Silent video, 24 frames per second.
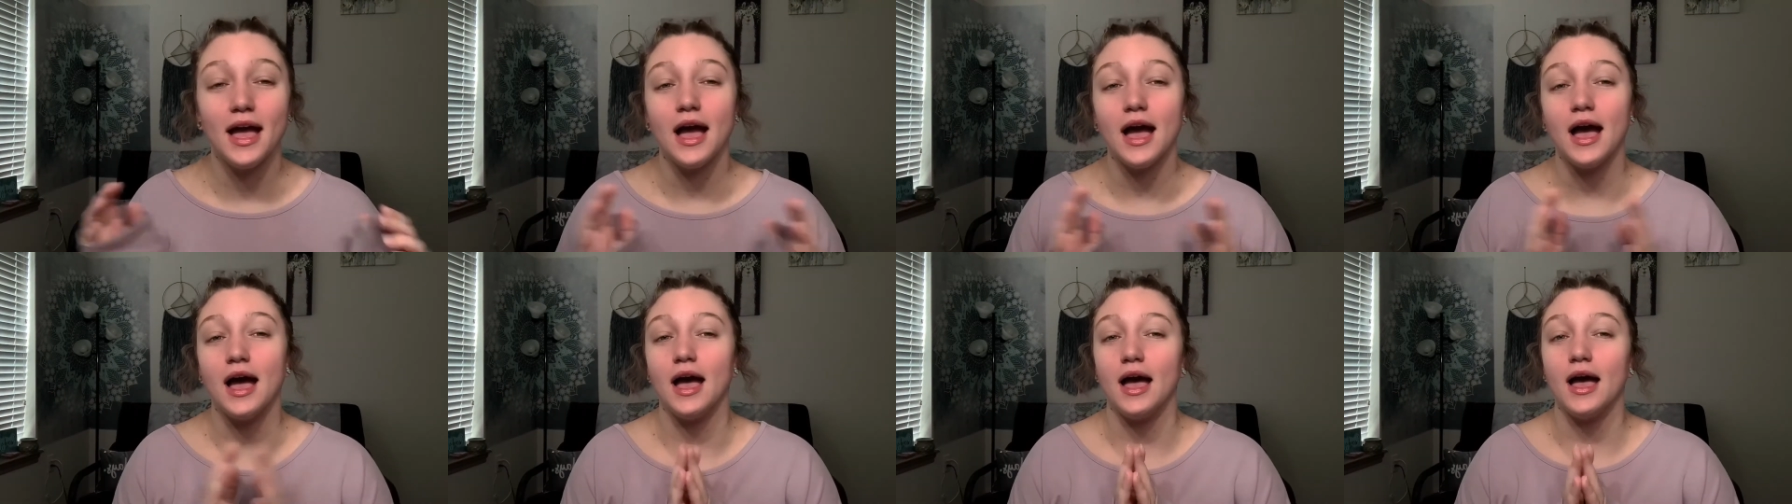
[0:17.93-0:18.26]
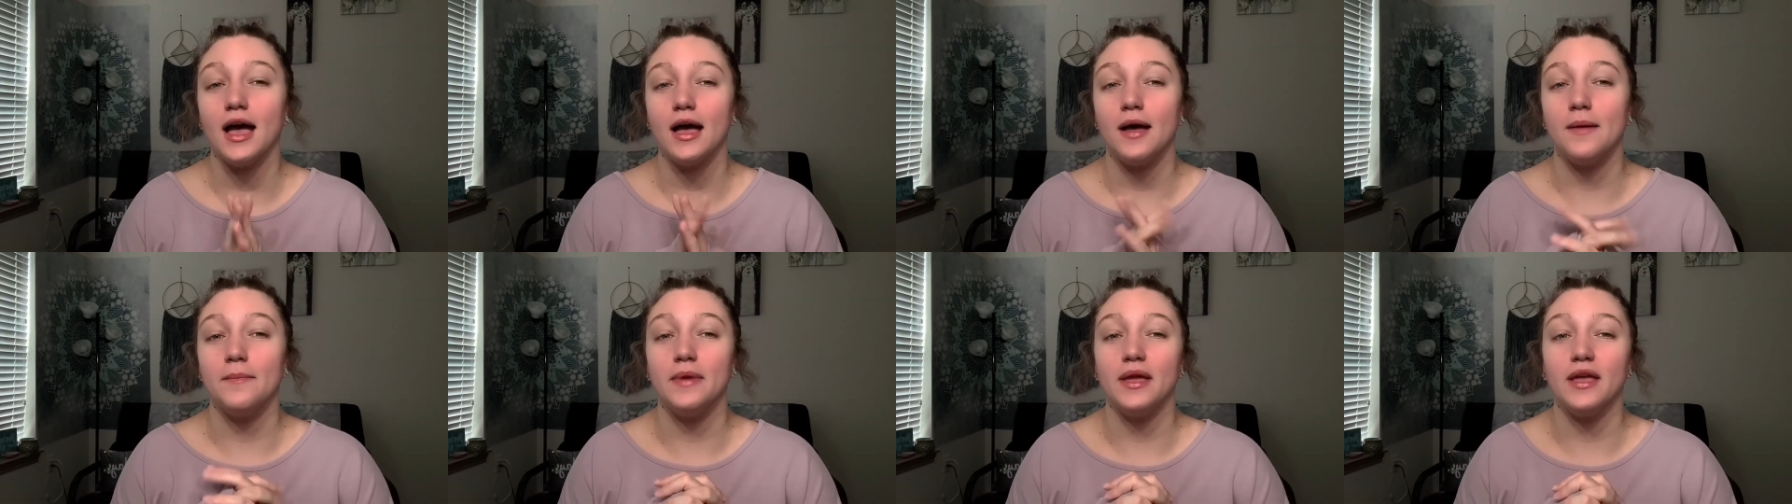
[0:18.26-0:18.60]

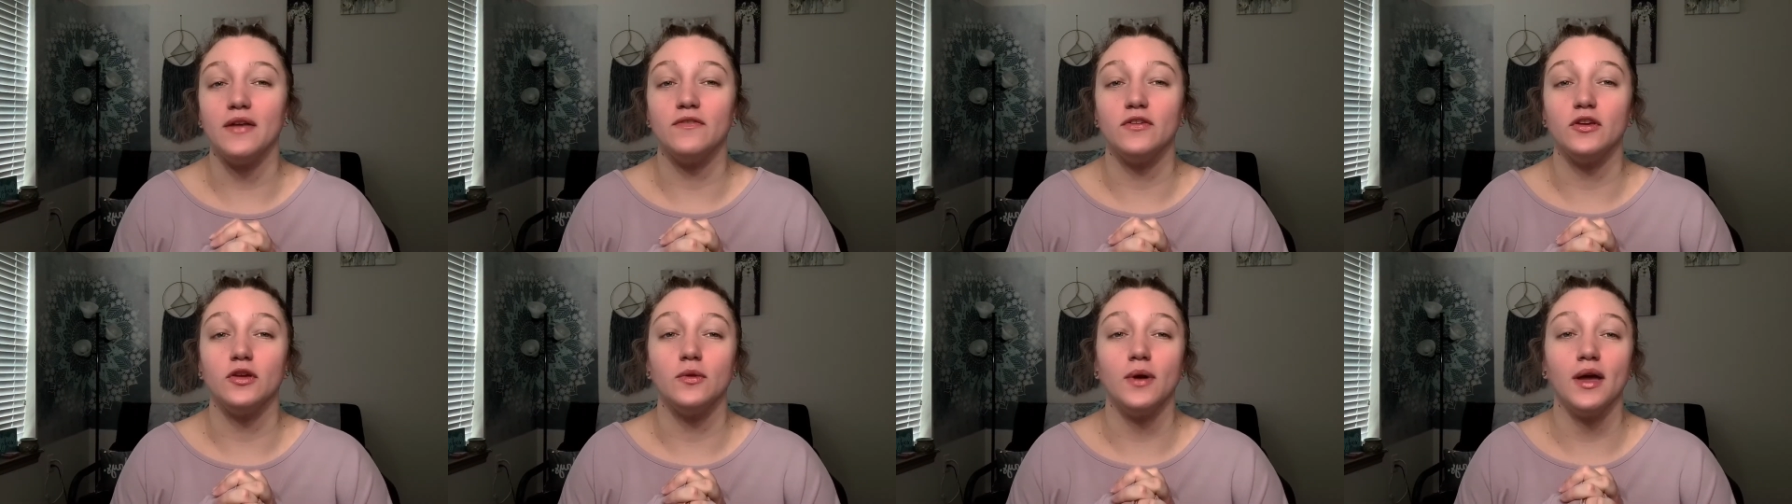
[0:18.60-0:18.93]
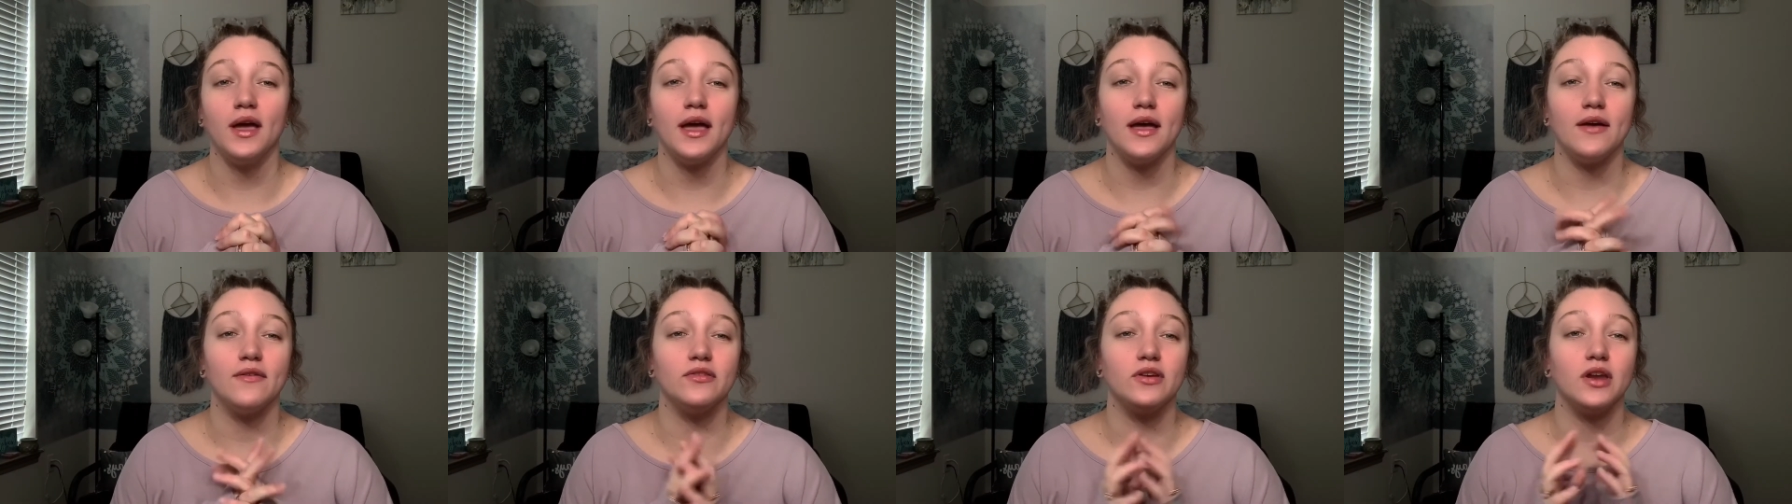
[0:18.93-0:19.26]
If you
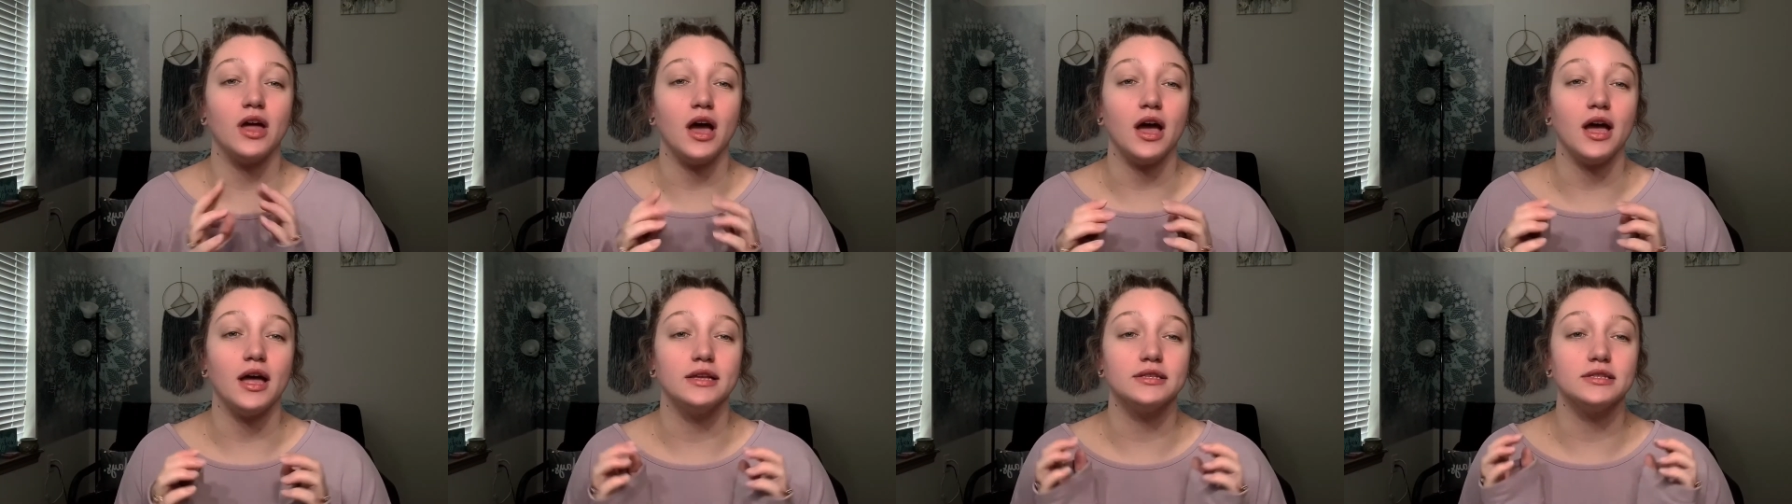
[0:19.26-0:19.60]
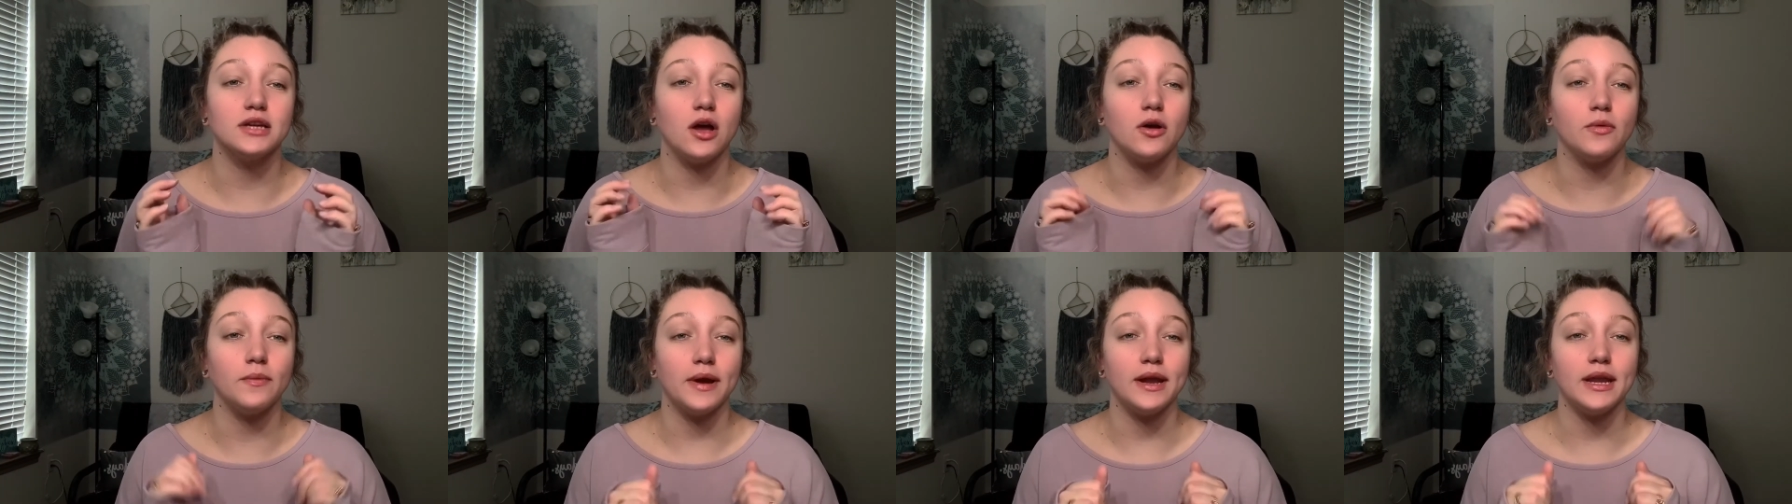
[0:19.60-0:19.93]
have not
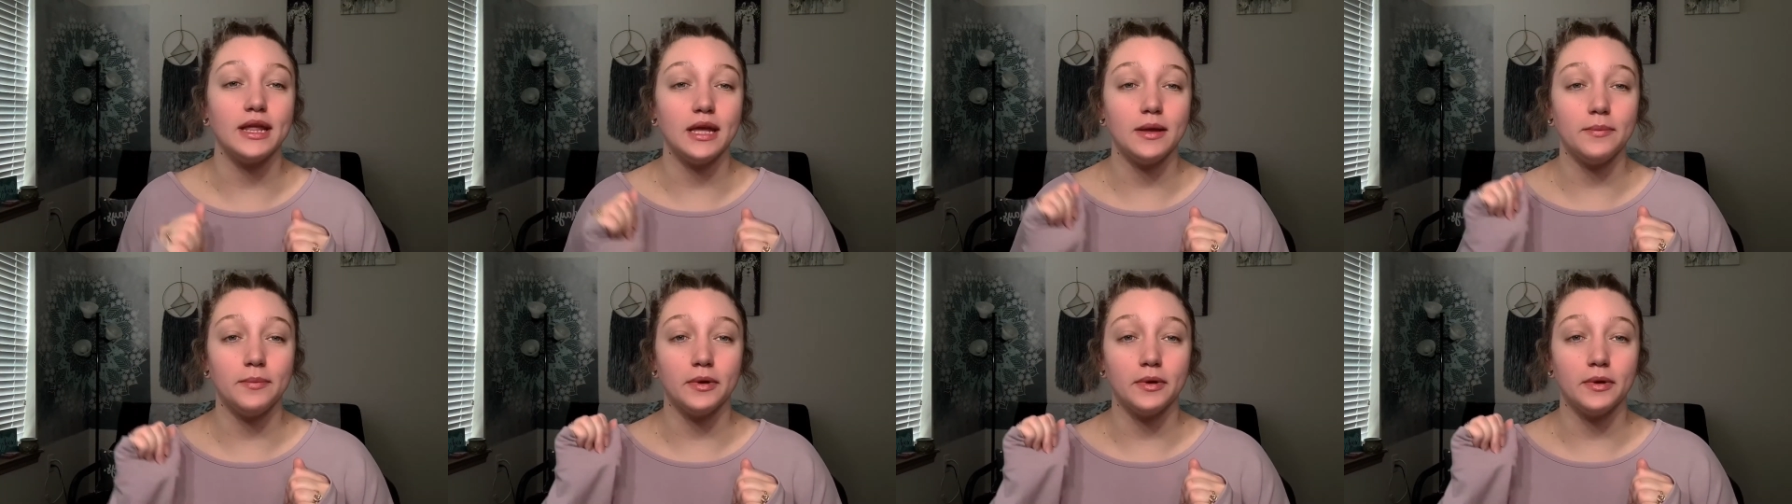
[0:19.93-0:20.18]
already,